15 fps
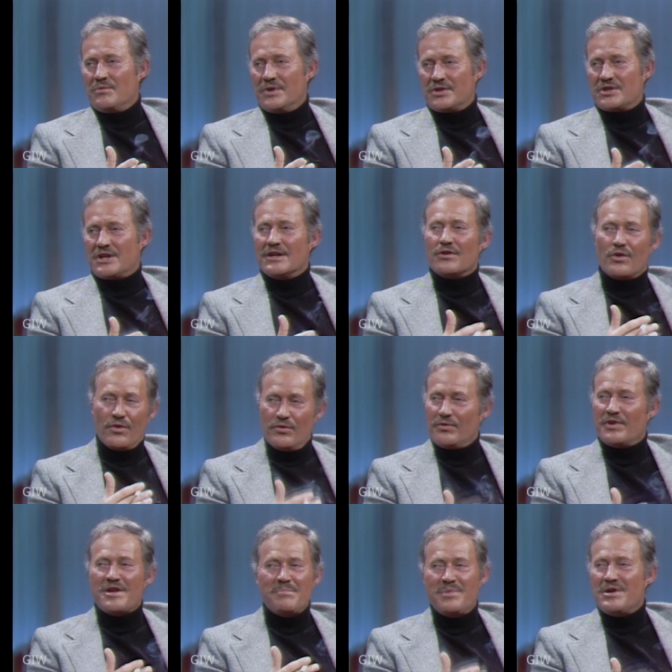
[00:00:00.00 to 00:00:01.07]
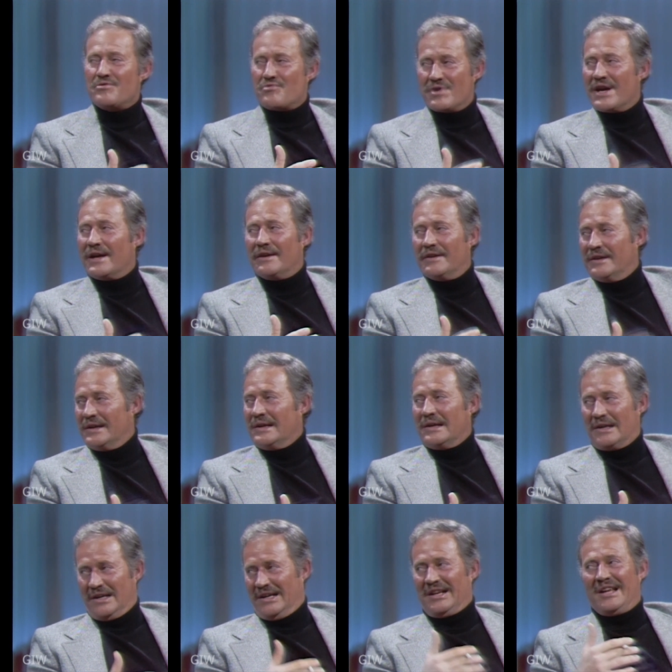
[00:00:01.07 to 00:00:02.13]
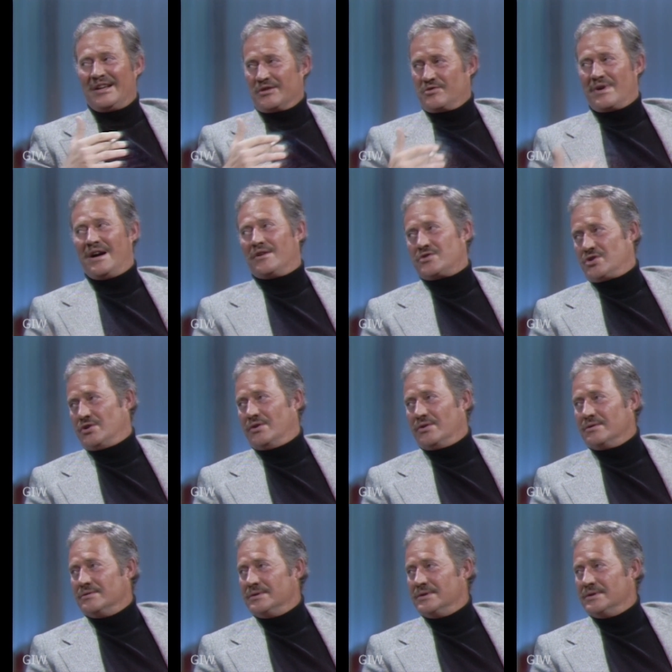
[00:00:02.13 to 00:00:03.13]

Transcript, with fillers: which can only be read a la Groucho.